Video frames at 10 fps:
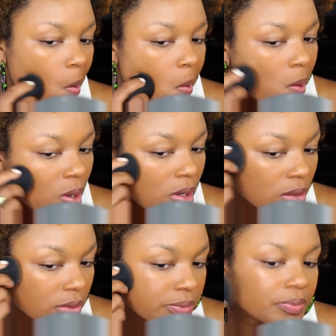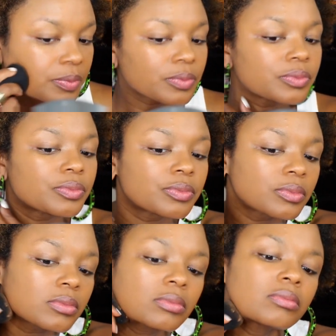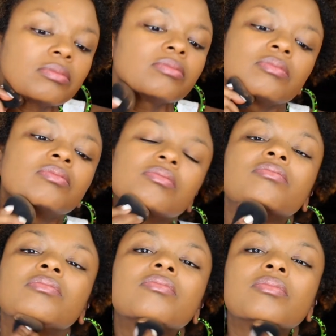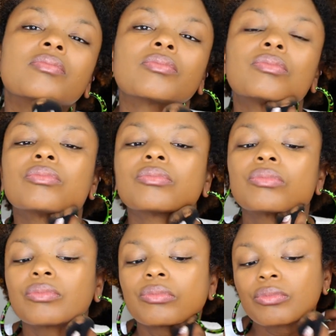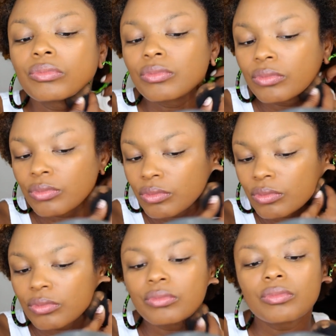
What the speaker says: Nobody speaks.